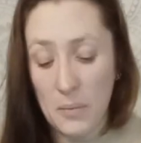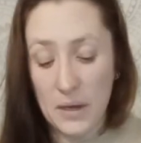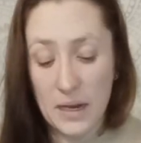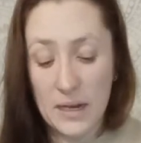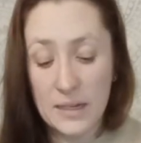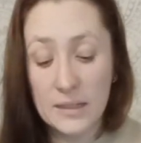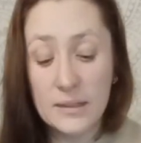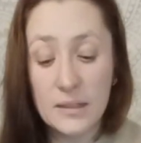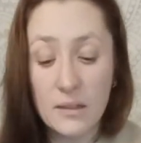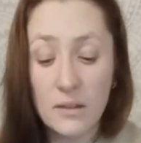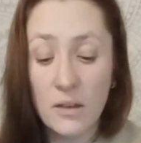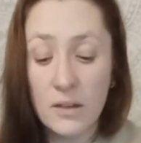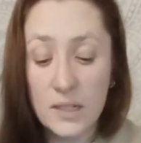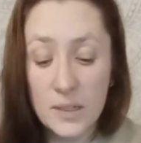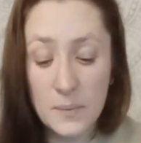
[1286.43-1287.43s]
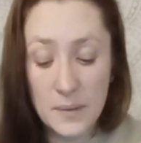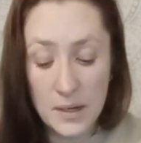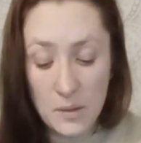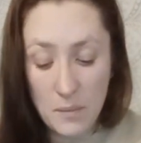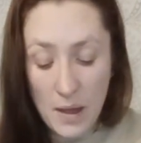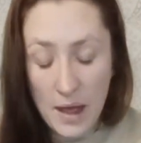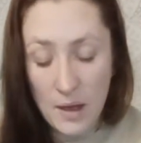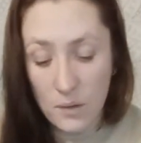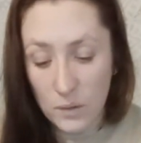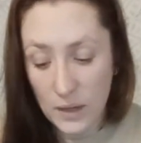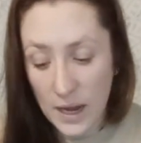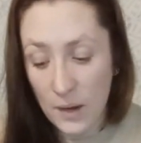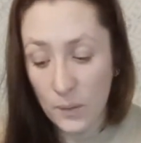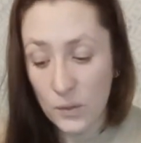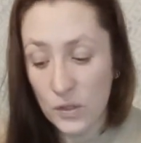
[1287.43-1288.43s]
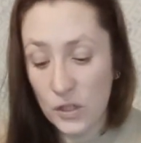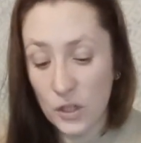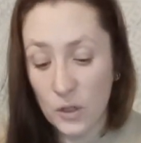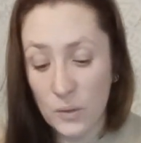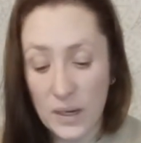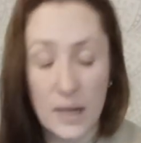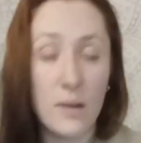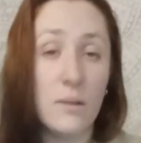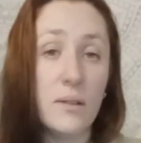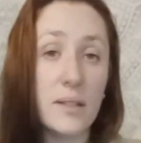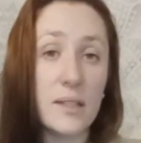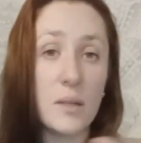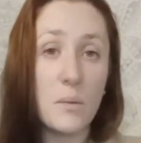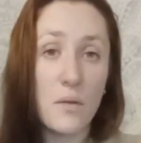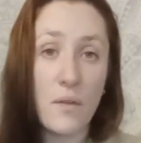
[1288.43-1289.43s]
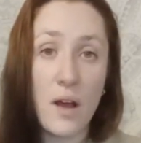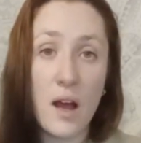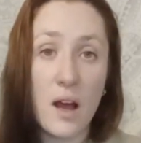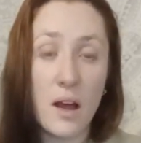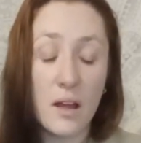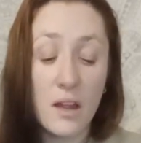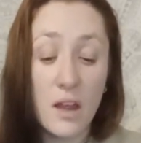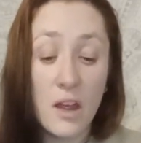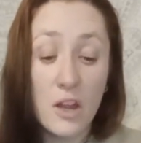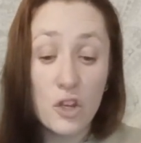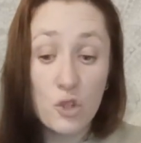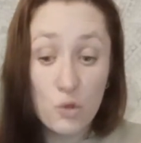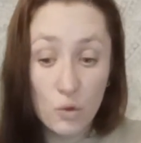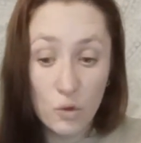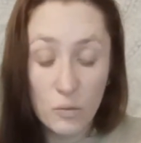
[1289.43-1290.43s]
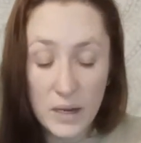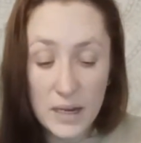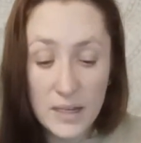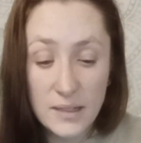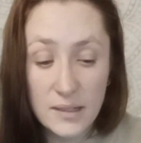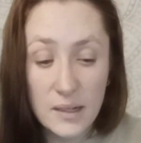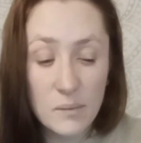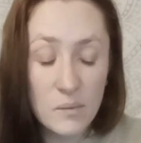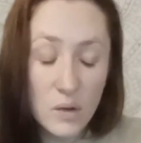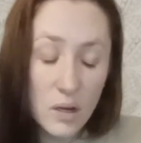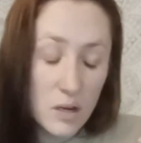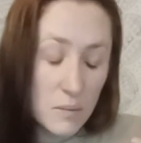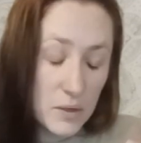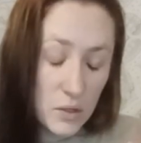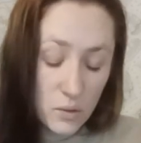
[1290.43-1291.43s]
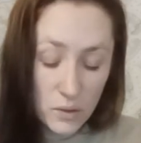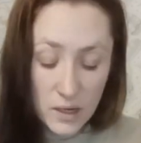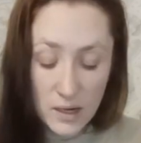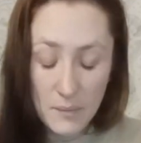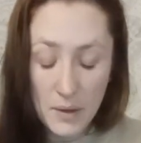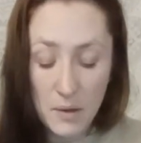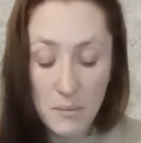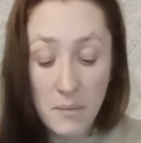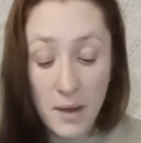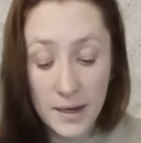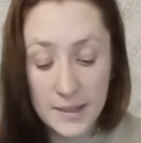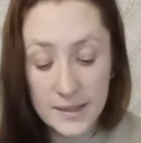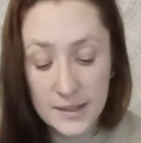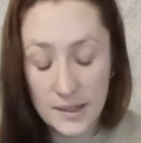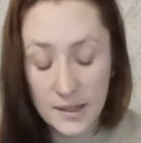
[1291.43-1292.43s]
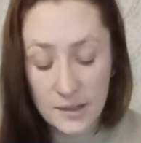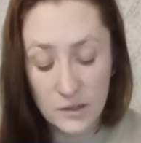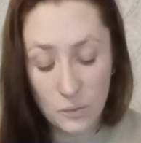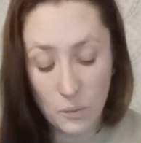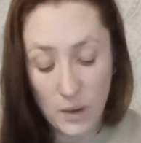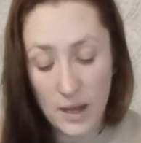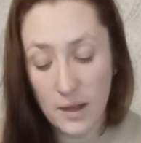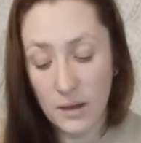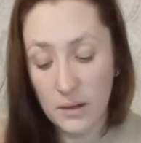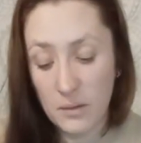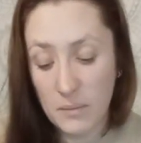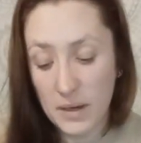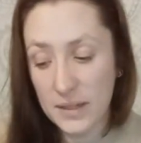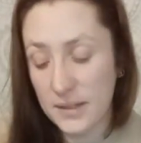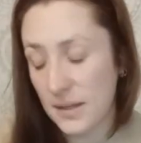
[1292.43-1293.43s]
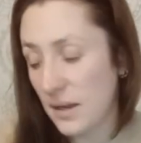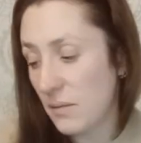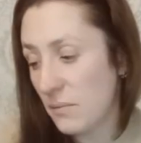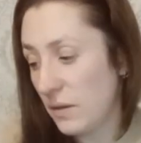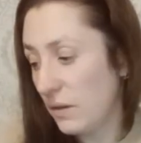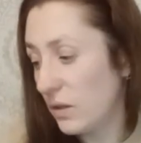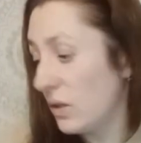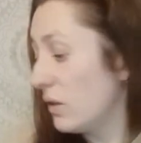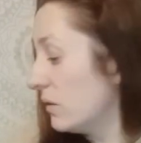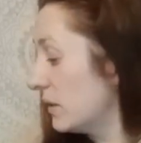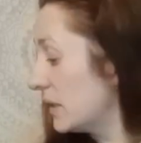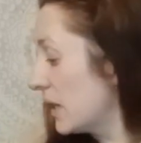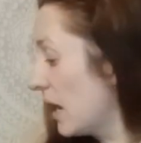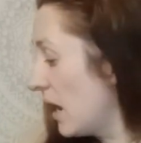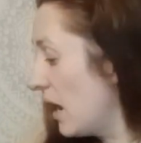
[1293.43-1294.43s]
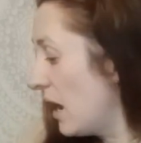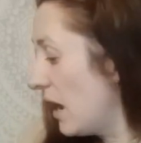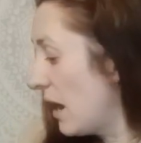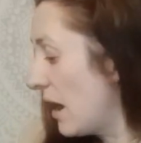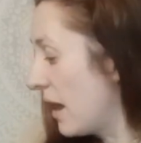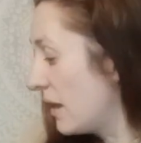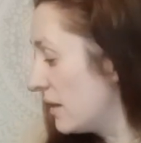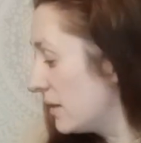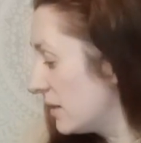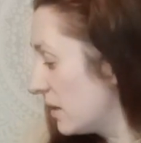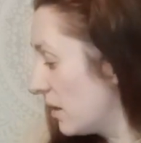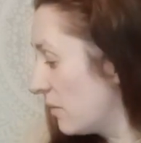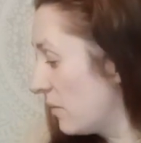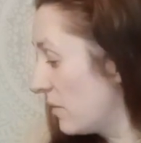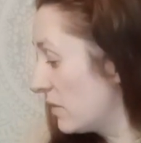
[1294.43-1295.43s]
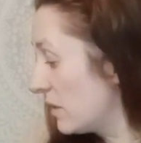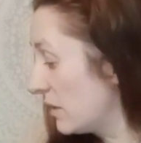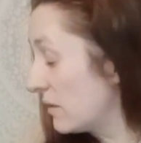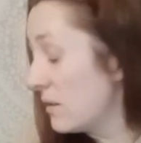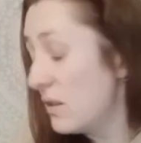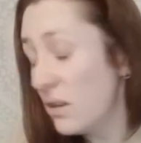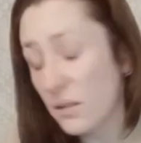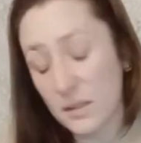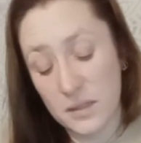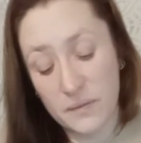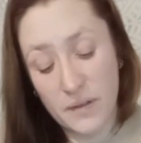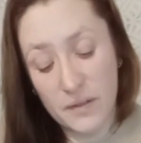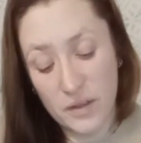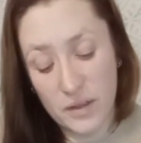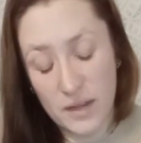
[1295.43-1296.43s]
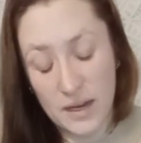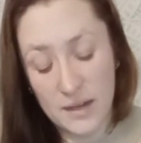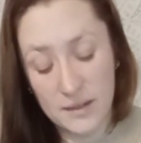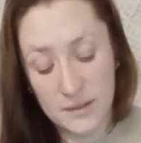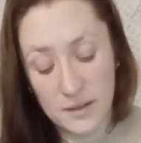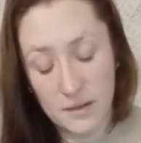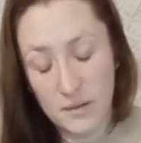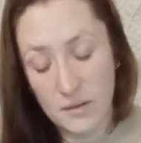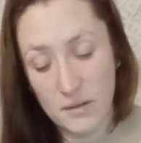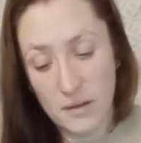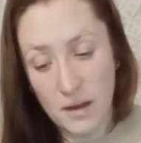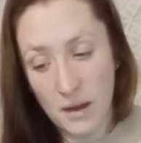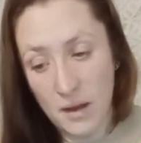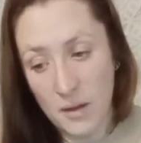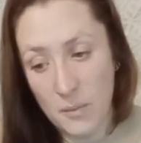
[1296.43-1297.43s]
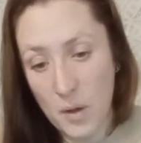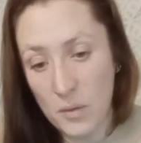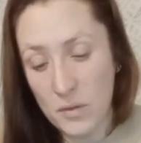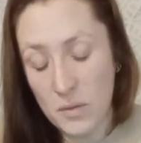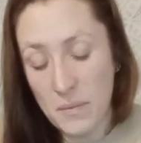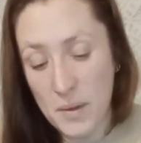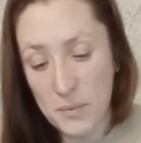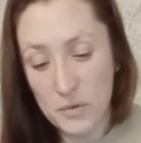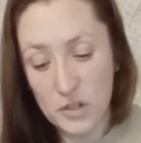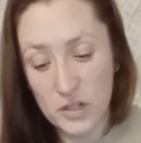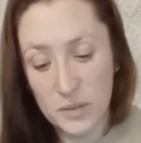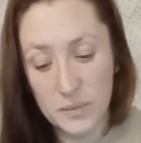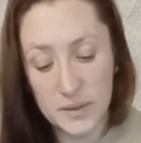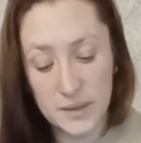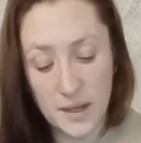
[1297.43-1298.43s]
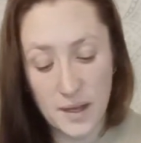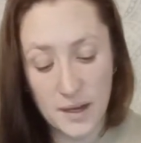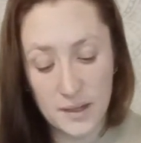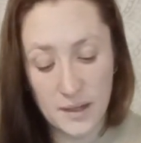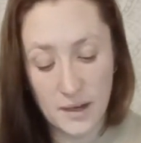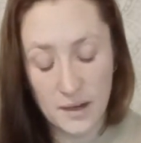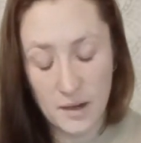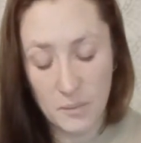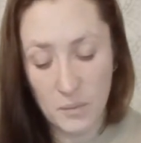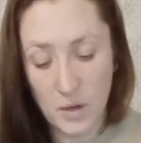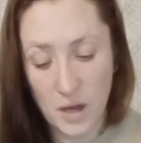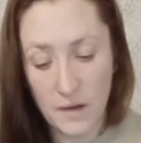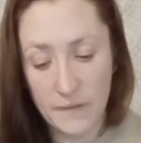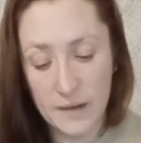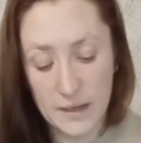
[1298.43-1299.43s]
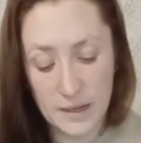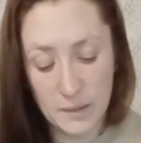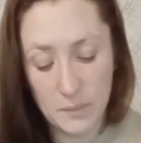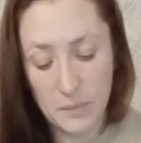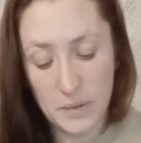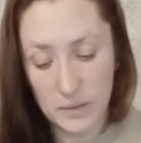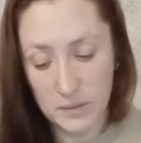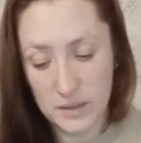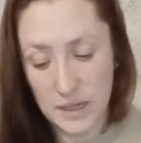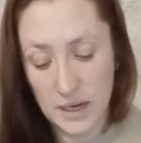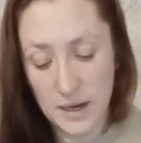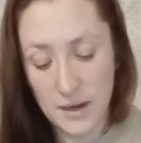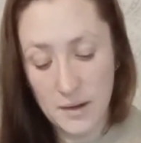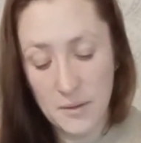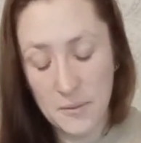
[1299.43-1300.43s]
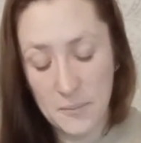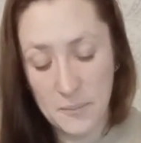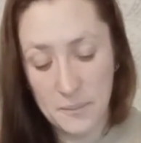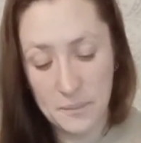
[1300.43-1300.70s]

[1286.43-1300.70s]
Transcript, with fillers: But it is going to be about how to heal some of our traumas. I'm going to be talking about mindset as well, mindset and miracles. And um, there's lots of other things um, on the membership site that I'm currently building.